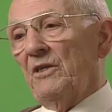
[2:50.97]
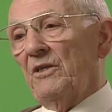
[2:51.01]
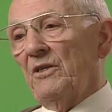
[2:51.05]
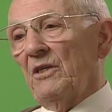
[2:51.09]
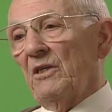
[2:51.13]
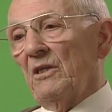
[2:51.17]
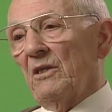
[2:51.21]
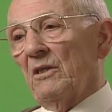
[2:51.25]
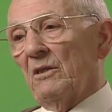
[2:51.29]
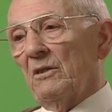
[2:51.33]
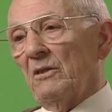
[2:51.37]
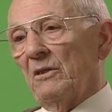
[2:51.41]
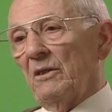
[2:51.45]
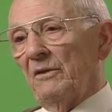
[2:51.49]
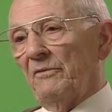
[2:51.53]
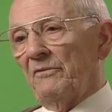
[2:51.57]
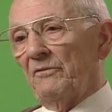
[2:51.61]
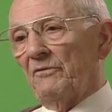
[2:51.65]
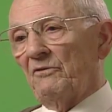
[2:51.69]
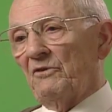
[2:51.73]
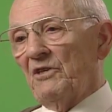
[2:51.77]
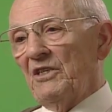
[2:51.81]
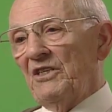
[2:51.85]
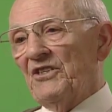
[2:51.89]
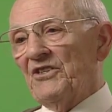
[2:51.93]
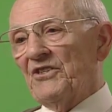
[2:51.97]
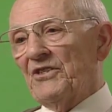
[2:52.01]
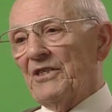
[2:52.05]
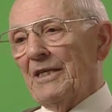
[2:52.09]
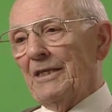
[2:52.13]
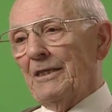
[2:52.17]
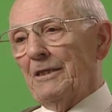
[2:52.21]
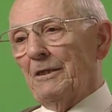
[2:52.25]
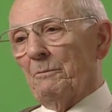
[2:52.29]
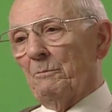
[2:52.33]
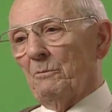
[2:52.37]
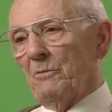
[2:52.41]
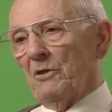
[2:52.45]
deal of
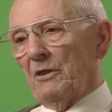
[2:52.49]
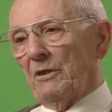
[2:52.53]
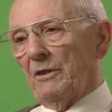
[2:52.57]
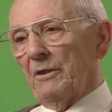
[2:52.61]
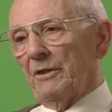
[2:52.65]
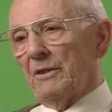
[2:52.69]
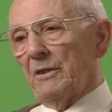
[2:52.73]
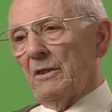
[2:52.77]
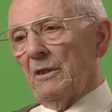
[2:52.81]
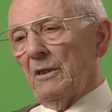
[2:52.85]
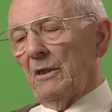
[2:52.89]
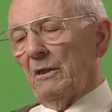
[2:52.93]
resentment,